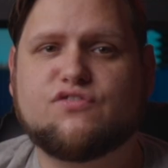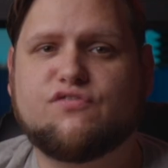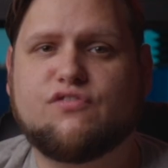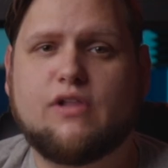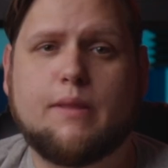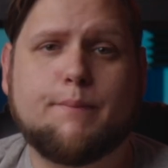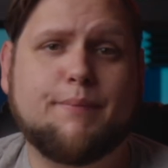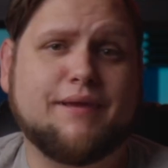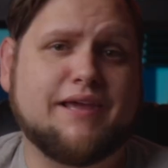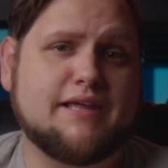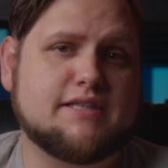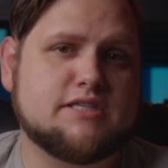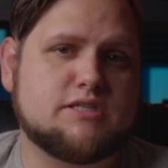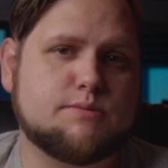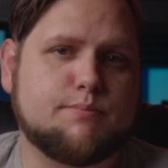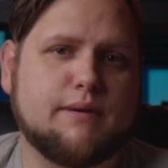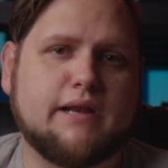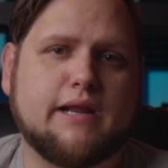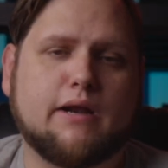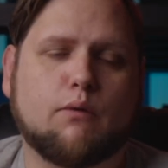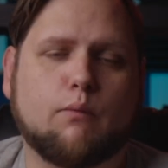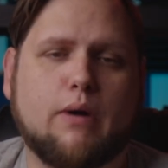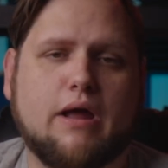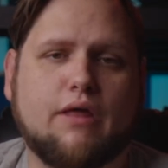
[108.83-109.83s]
flipping and
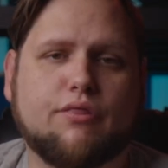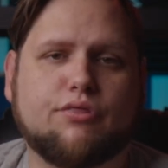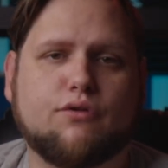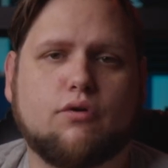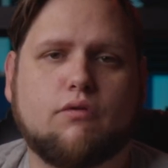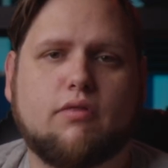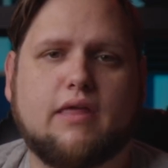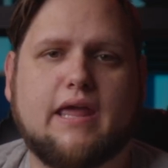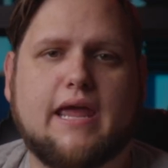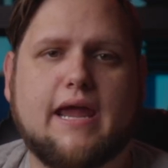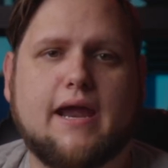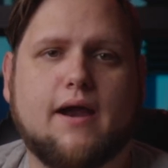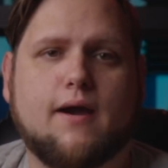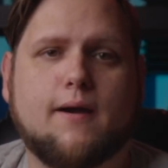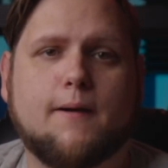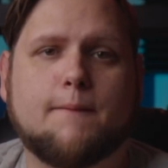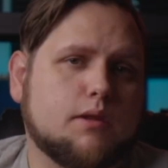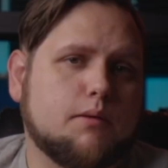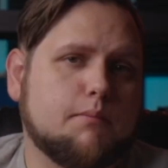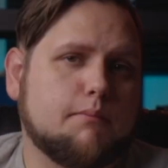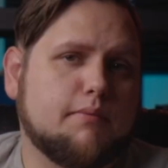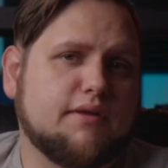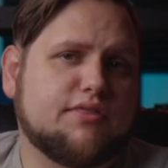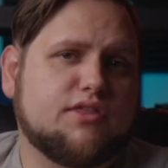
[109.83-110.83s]
spinning around through the air.
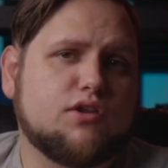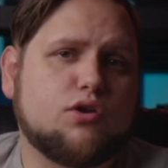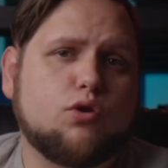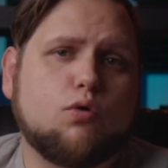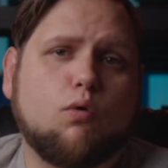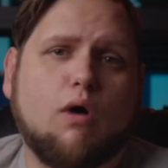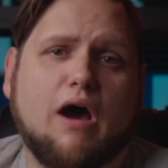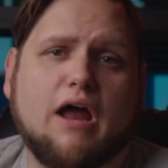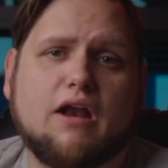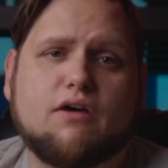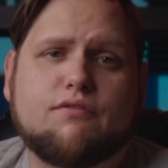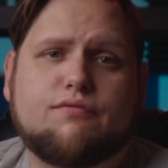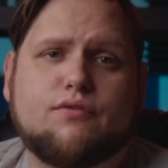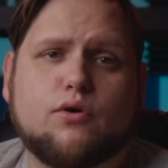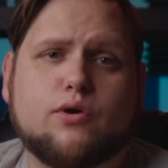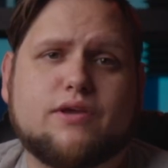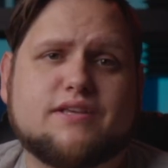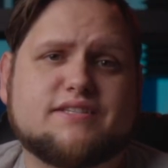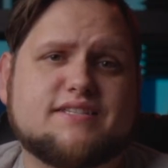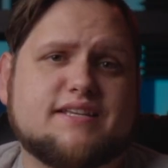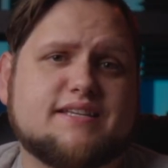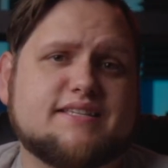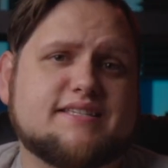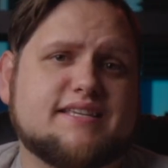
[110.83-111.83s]
But the new
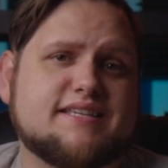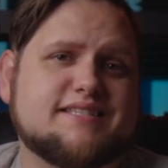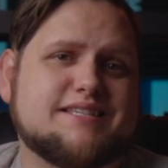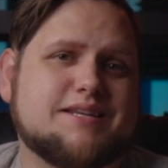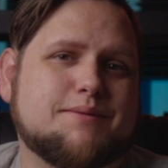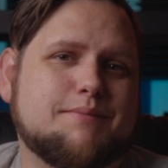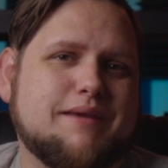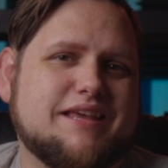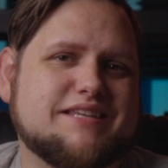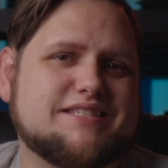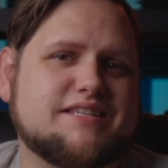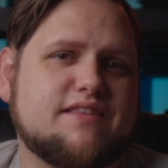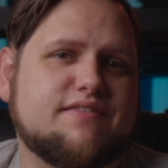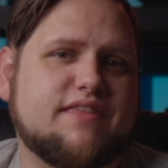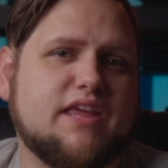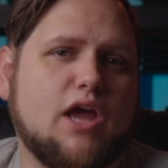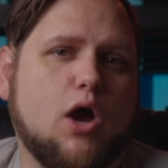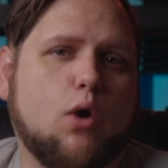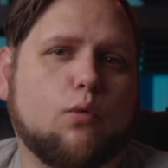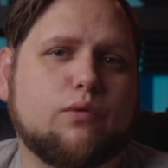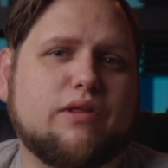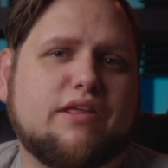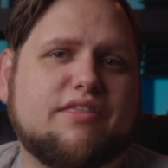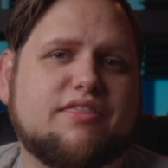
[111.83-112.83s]
autofocusing system isn't the
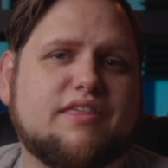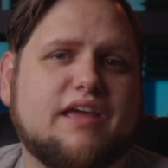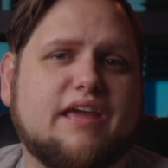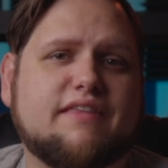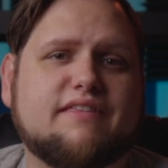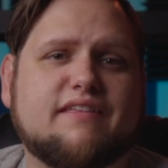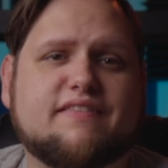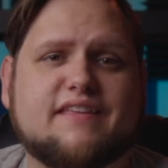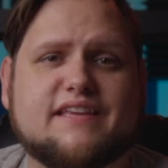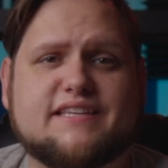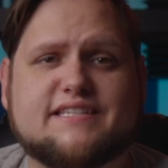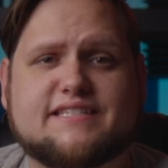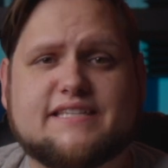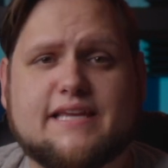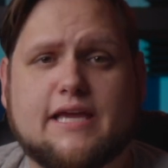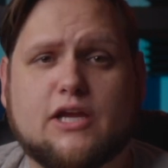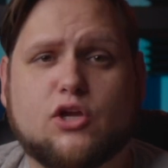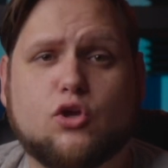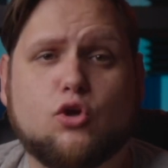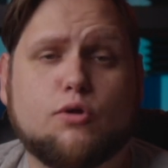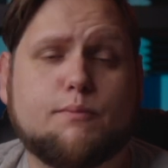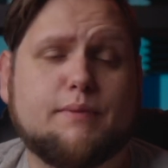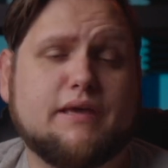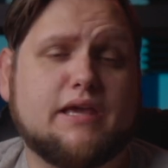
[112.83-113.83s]
only thing that they
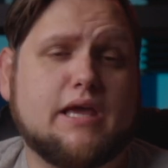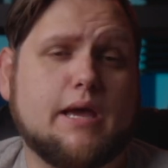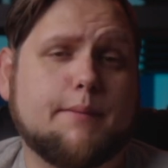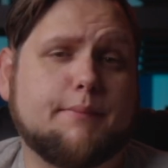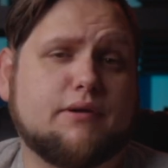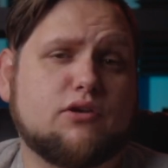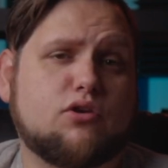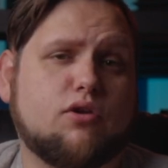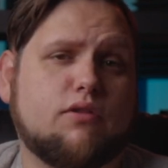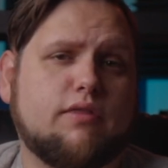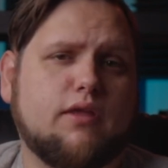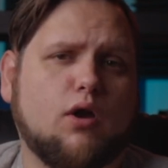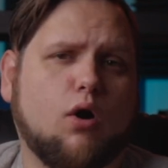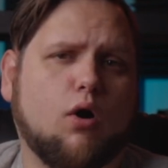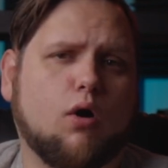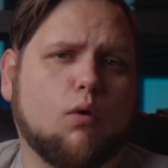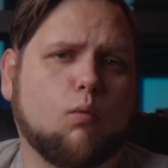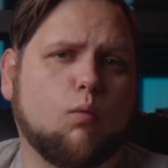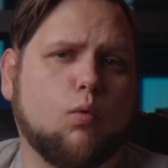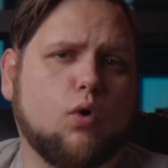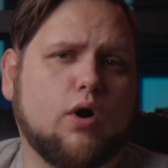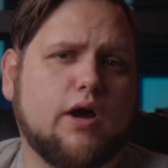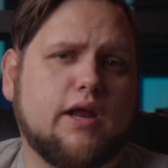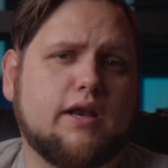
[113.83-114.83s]
said could be coming to the
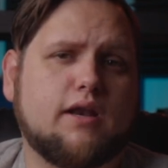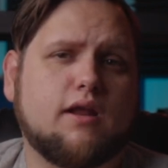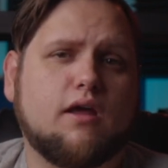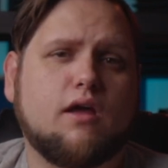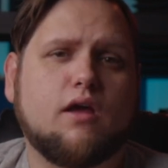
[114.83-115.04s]
R1.